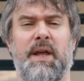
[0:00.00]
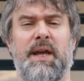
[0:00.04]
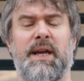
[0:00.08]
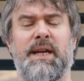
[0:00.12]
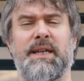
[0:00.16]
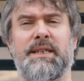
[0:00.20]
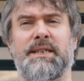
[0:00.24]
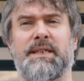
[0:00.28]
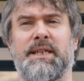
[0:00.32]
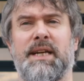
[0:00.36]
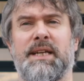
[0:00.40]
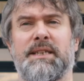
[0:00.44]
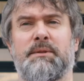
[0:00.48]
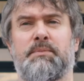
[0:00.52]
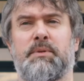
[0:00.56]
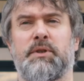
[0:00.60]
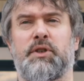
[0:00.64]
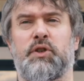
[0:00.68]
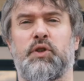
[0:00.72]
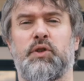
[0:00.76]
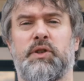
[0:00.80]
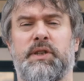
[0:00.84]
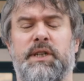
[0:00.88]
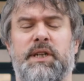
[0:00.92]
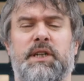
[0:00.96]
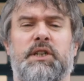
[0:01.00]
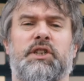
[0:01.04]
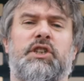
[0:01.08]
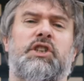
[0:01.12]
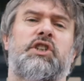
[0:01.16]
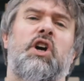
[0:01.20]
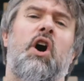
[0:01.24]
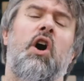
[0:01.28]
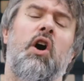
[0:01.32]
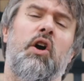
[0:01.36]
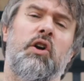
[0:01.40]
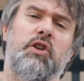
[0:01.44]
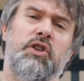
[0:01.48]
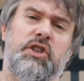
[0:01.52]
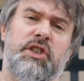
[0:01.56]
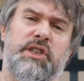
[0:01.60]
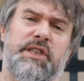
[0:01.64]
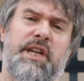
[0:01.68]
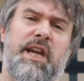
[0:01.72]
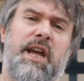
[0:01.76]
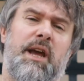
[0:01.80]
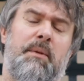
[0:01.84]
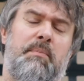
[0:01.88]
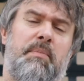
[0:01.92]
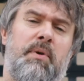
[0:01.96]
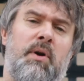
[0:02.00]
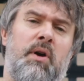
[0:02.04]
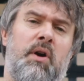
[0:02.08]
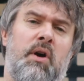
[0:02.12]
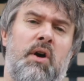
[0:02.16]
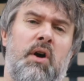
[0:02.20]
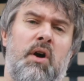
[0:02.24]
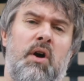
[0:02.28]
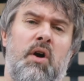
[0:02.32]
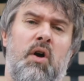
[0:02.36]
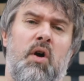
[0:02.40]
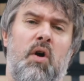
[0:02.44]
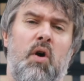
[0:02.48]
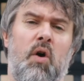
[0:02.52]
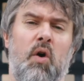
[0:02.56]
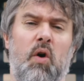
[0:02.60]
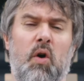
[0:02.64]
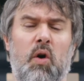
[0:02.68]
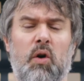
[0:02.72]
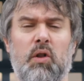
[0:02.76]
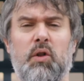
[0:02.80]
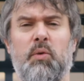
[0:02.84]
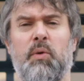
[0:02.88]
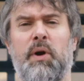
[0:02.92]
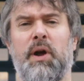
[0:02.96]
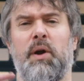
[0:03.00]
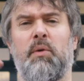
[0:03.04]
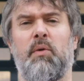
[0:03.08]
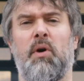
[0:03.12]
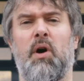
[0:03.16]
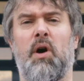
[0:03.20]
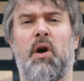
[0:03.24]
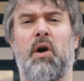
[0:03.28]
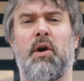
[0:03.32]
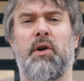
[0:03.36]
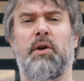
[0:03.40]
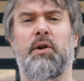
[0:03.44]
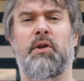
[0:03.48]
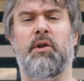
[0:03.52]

is producing a soundscape all the way around